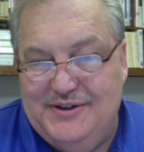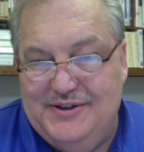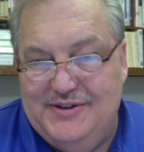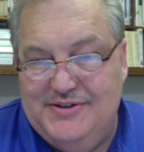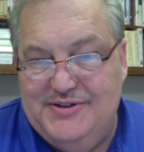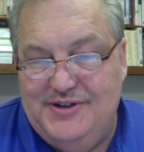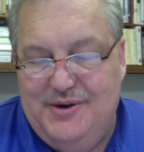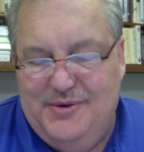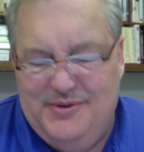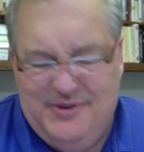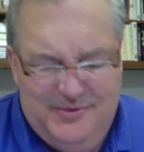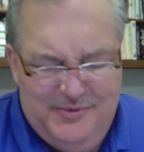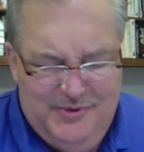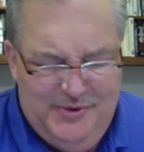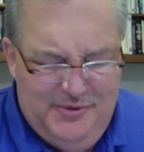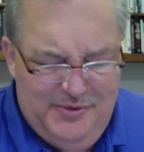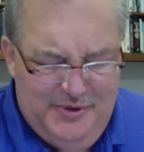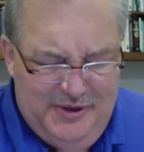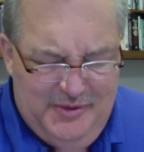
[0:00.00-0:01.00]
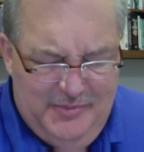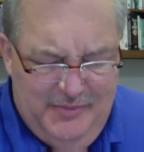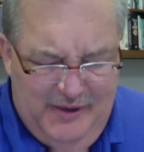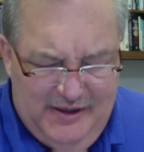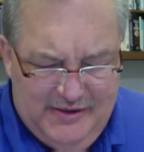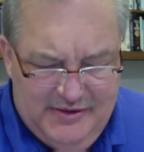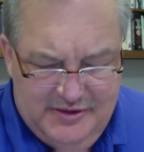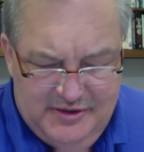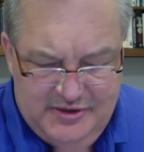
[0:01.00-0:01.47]
share with you real quick
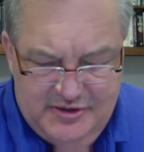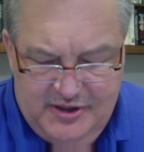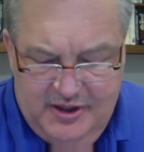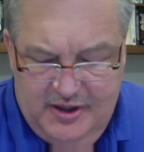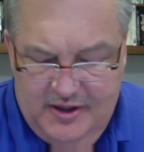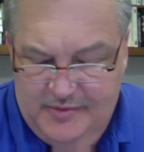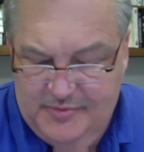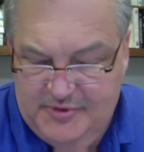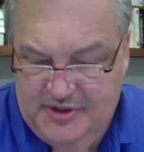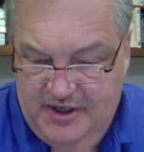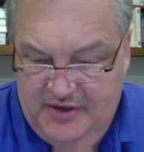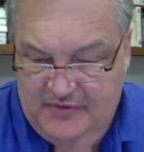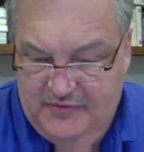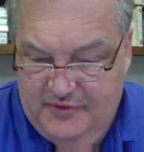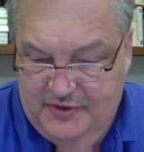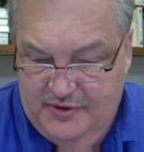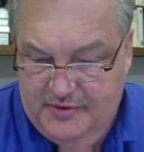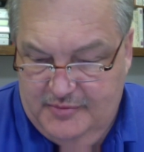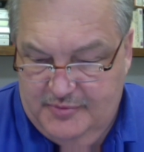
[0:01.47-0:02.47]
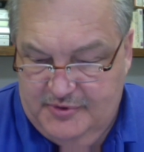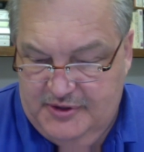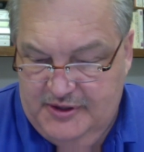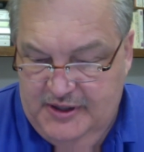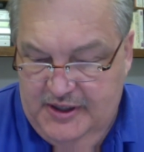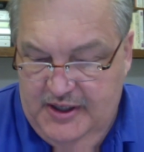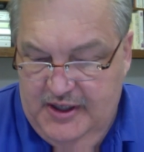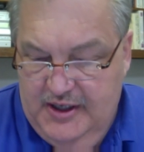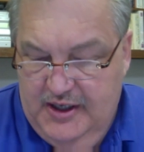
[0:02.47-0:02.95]
about this psalm. John Phillips
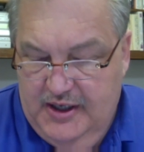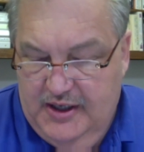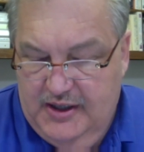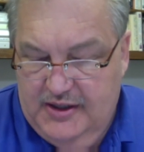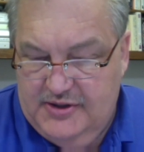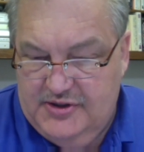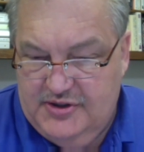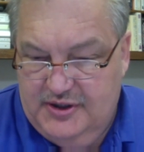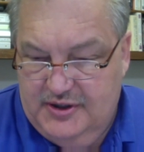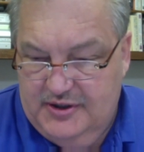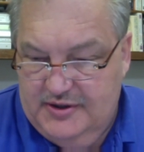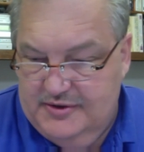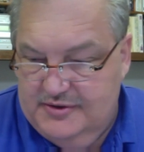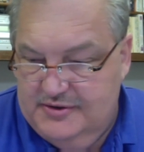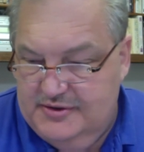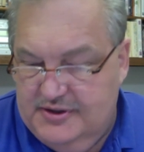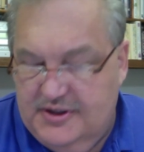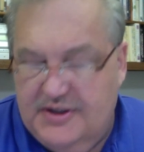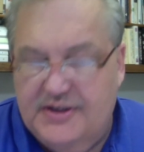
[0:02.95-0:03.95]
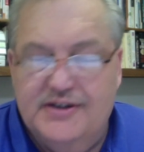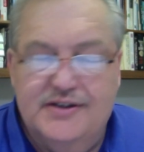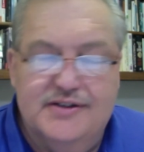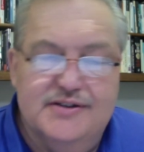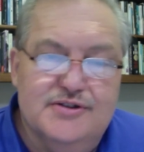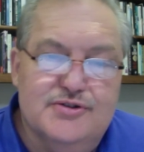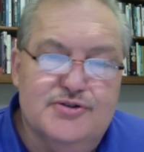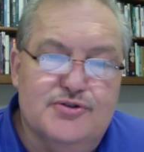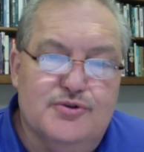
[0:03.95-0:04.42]
shares
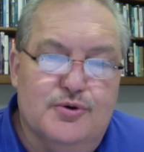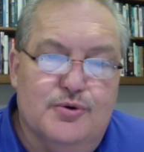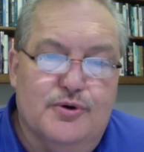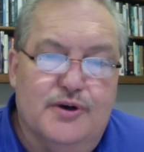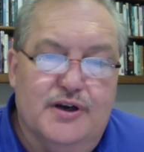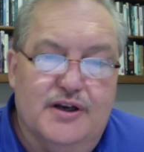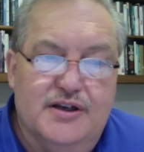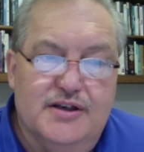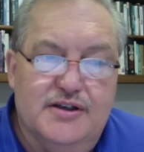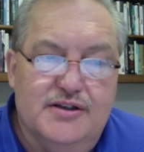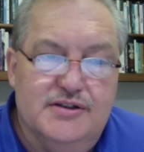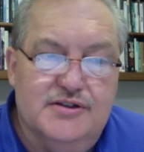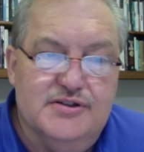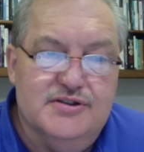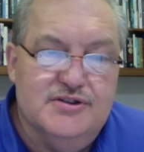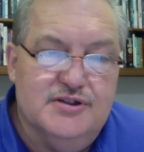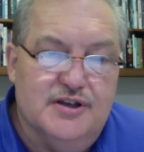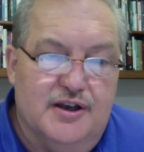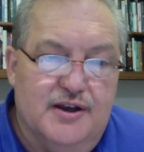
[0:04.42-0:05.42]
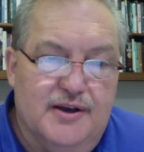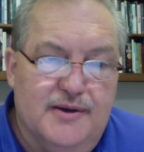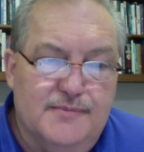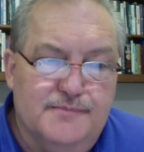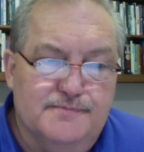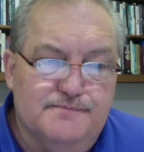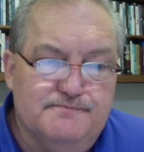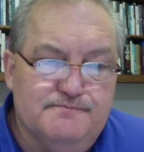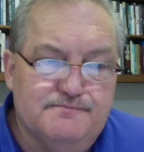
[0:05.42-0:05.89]
this story in his
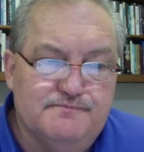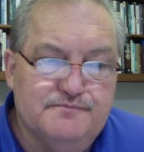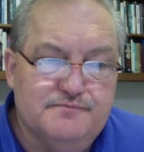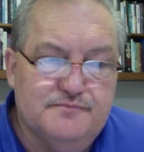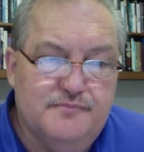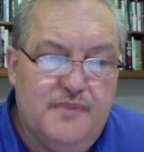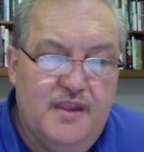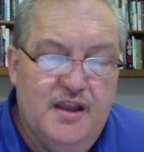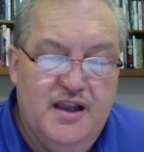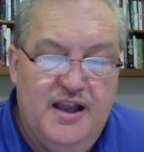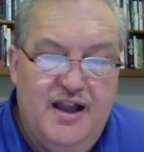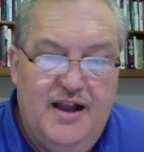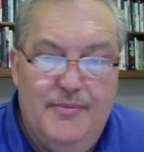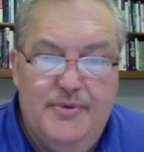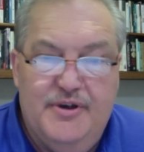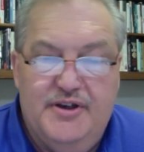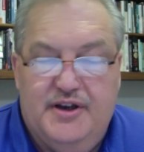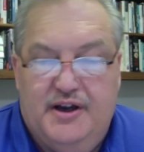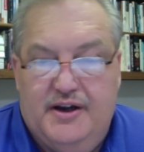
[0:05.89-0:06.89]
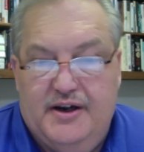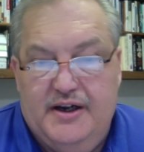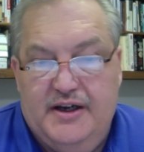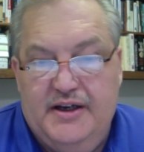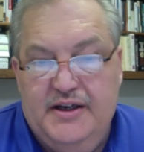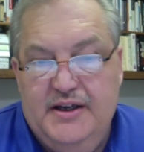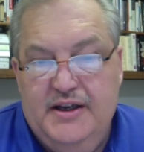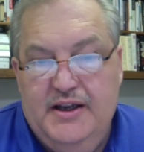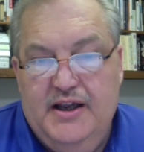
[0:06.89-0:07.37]

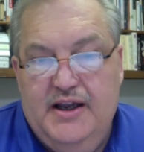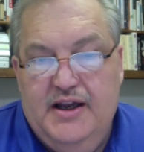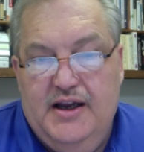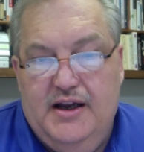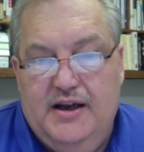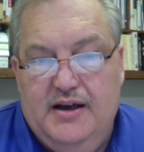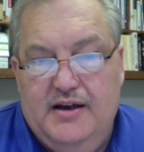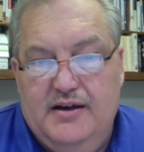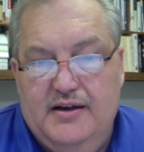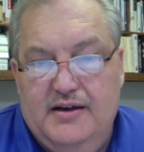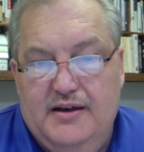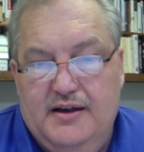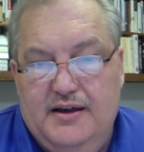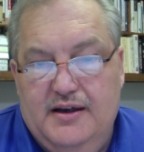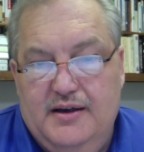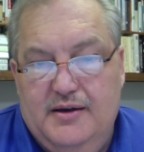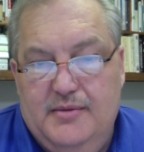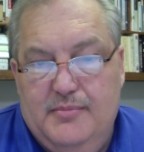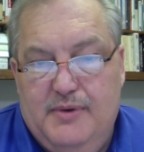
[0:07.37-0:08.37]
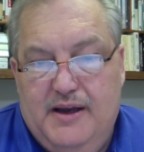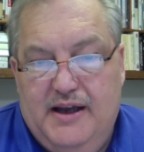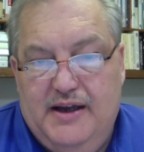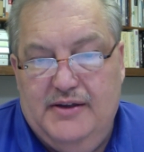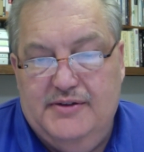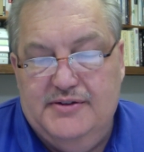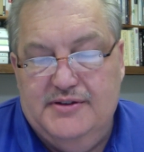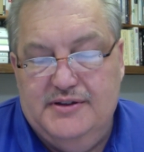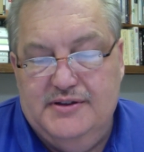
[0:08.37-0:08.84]
commentary
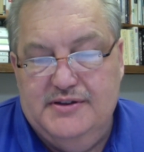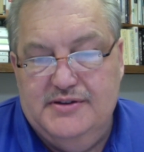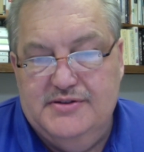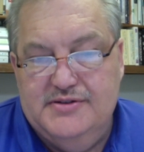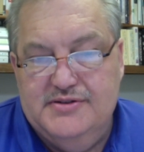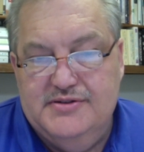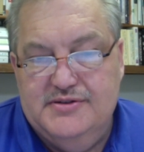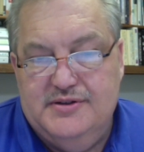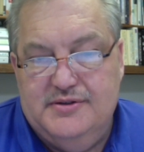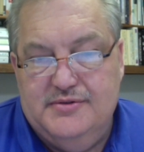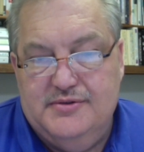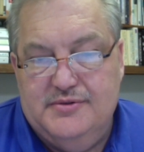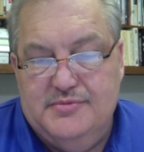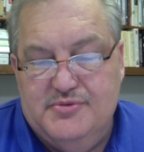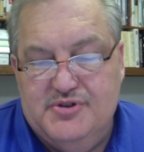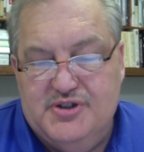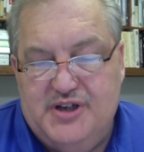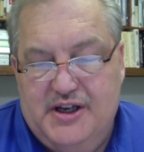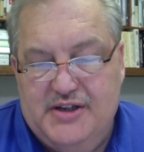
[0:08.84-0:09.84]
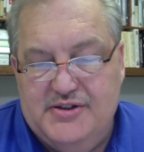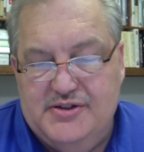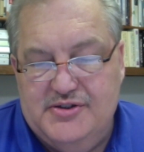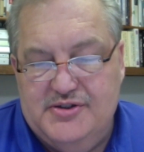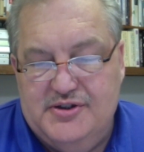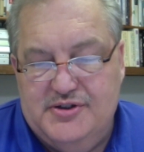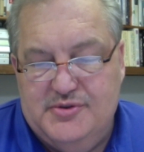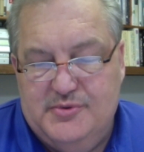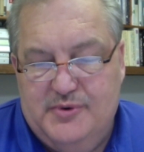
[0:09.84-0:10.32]
about a circumstance, a
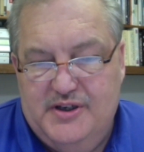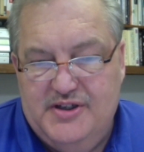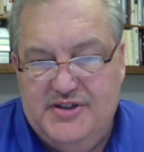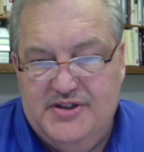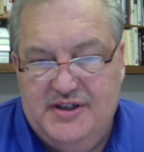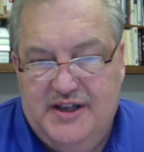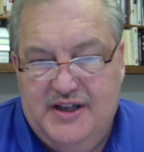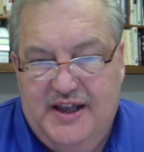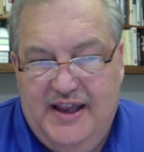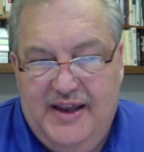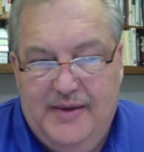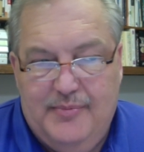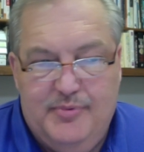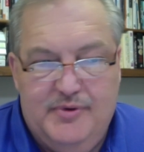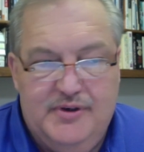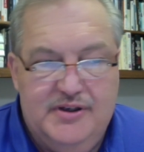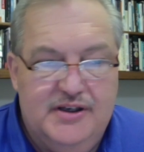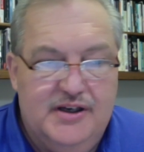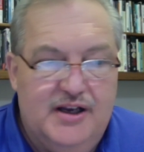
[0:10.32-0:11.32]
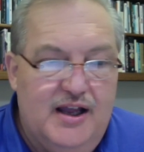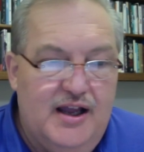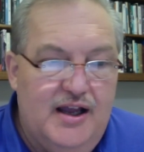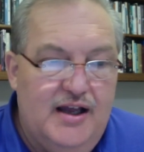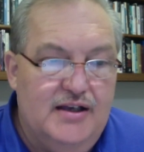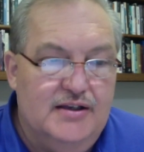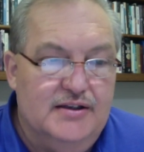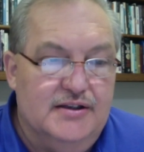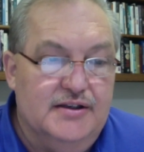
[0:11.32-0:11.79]
situation that happened in
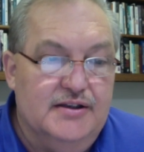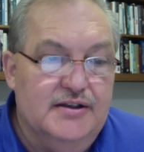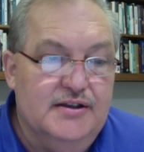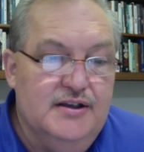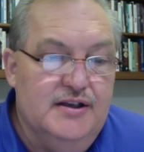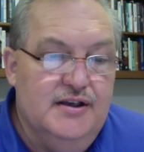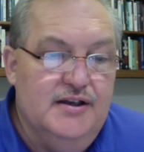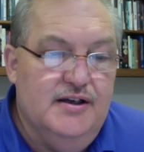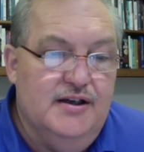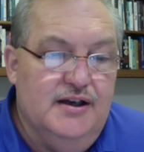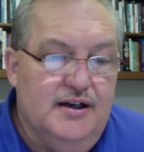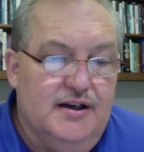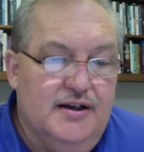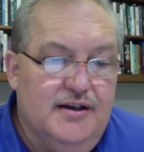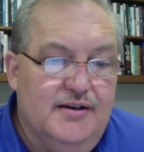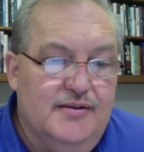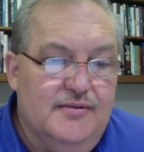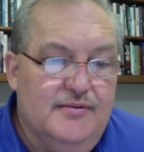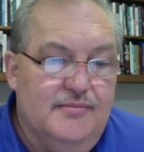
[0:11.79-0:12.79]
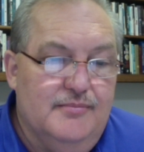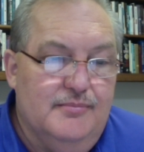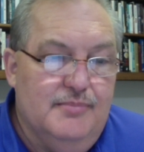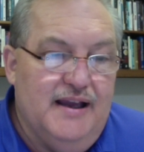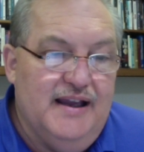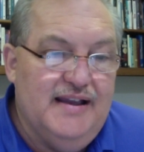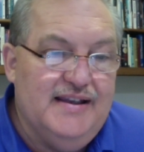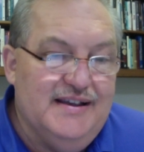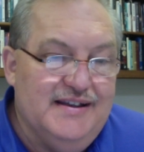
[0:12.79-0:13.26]
Holland
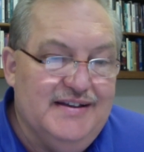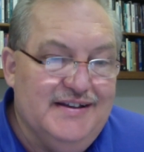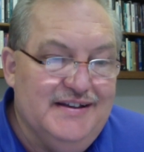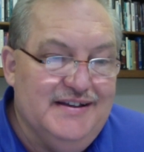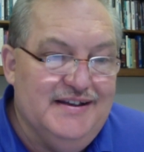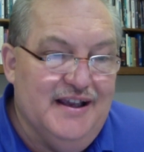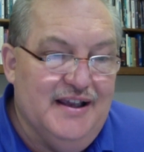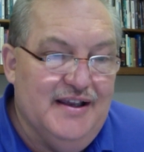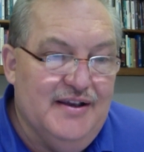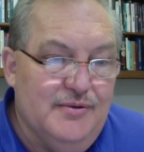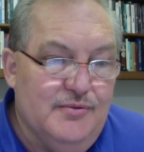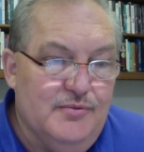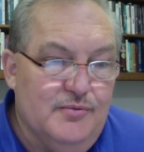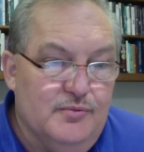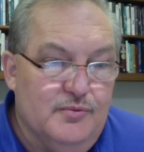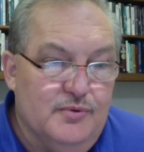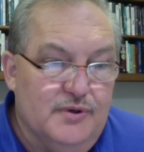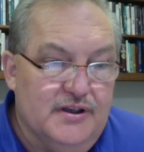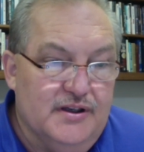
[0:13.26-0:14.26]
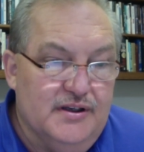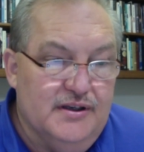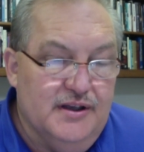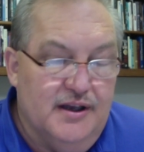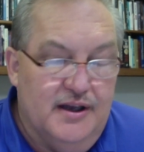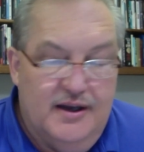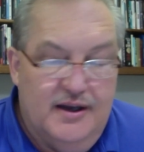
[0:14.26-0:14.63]
back in the day when